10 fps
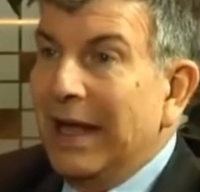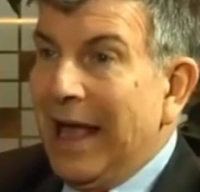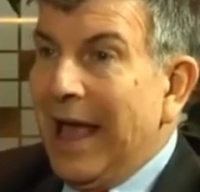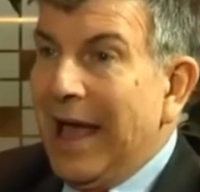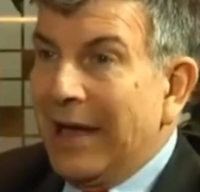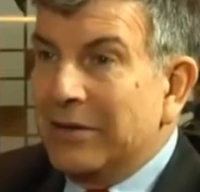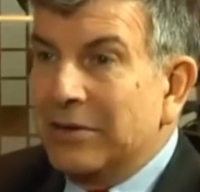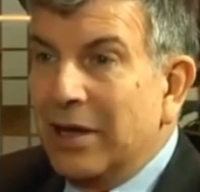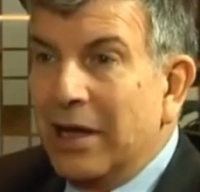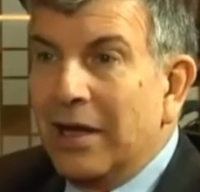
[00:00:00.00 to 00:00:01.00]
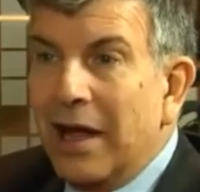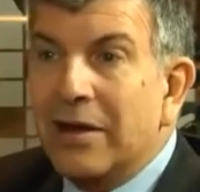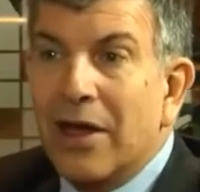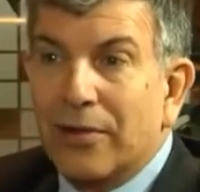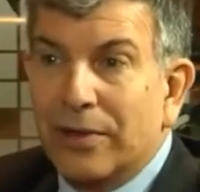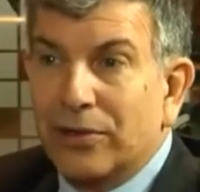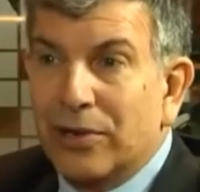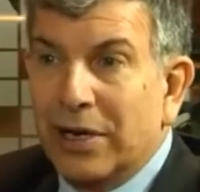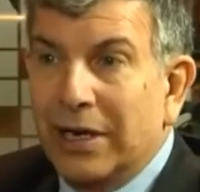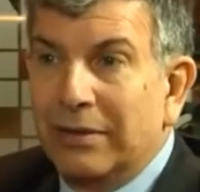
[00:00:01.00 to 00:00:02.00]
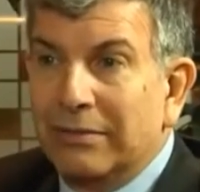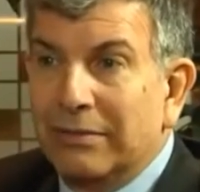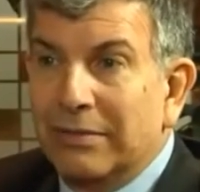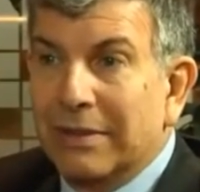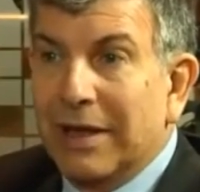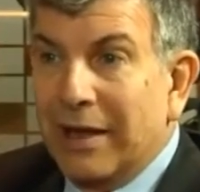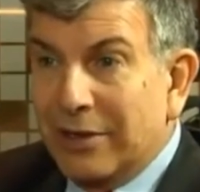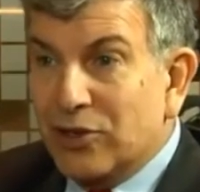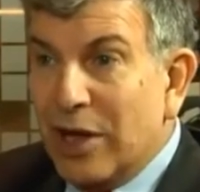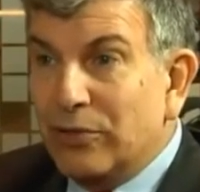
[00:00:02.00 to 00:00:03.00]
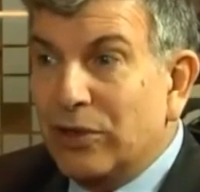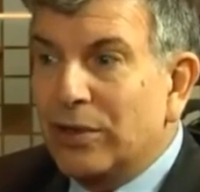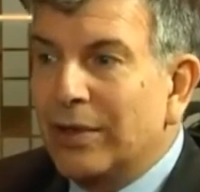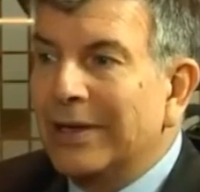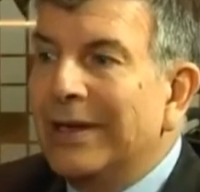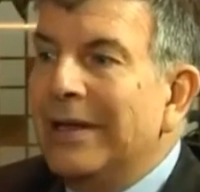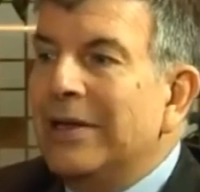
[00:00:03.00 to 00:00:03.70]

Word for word: and uh, another attorney uh, substituted.